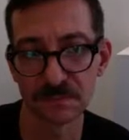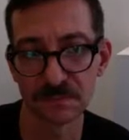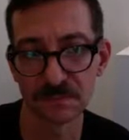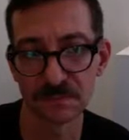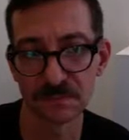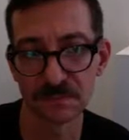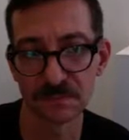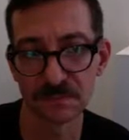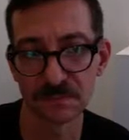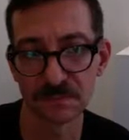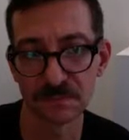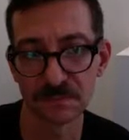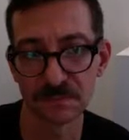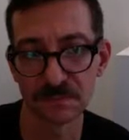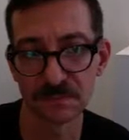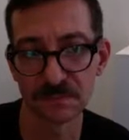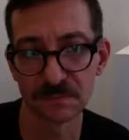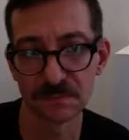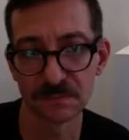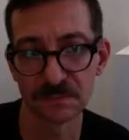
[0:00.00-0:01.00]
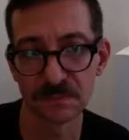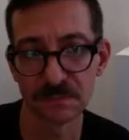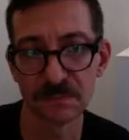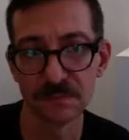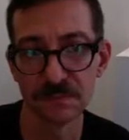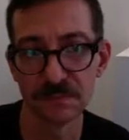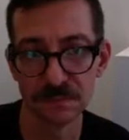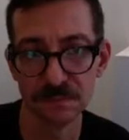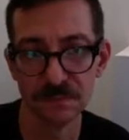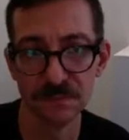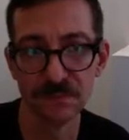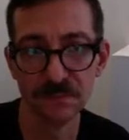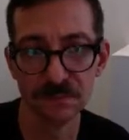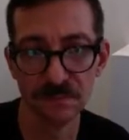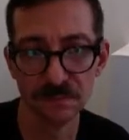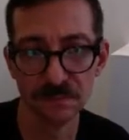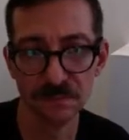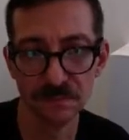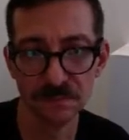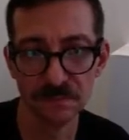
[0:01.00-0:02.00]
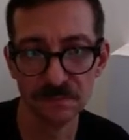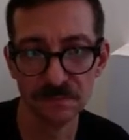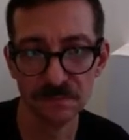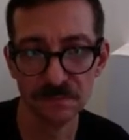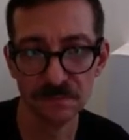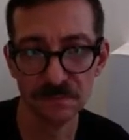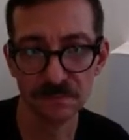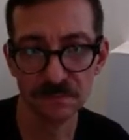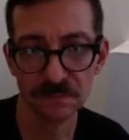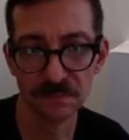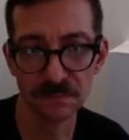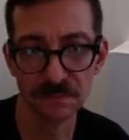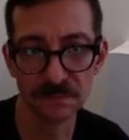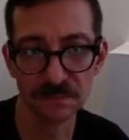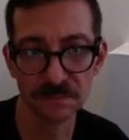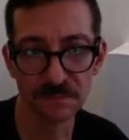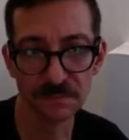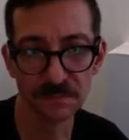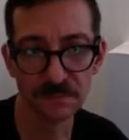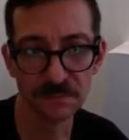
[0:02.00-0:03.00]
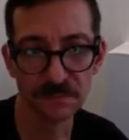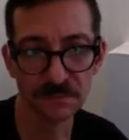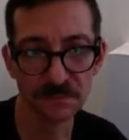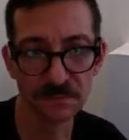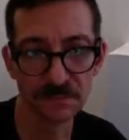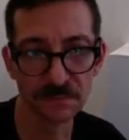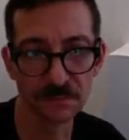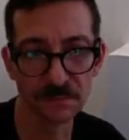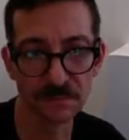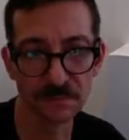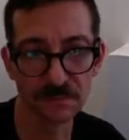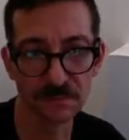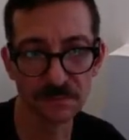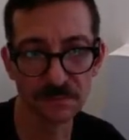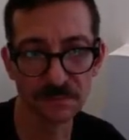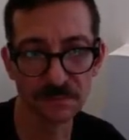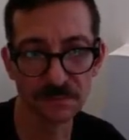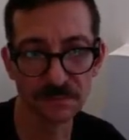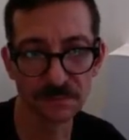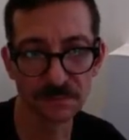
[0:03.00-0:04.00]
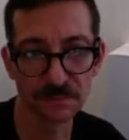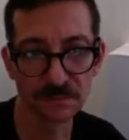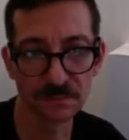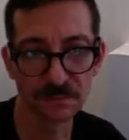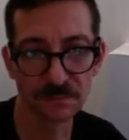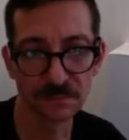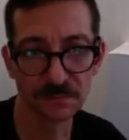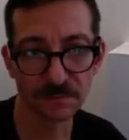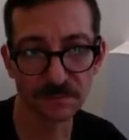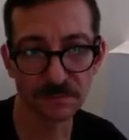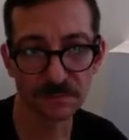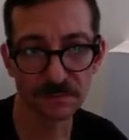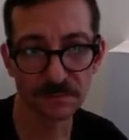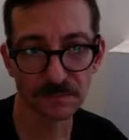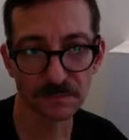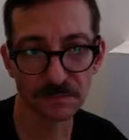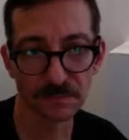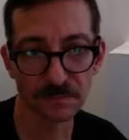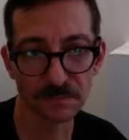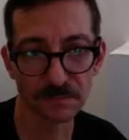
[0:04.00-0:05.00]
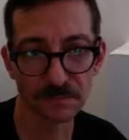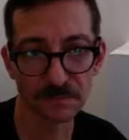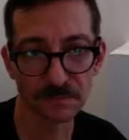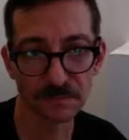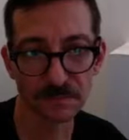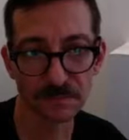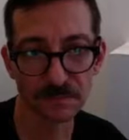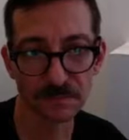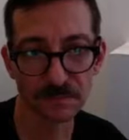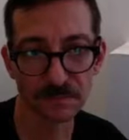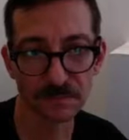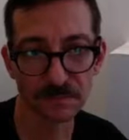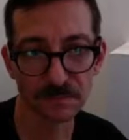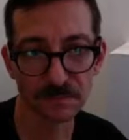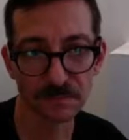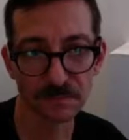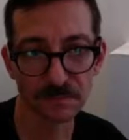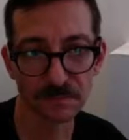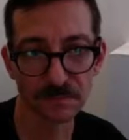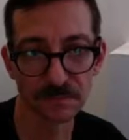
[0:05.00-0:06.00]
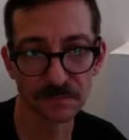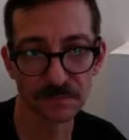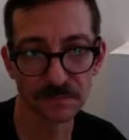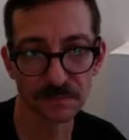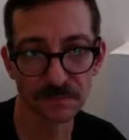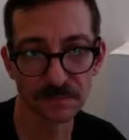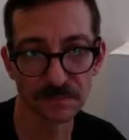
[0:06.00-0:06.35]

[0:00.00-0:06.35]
[no speech]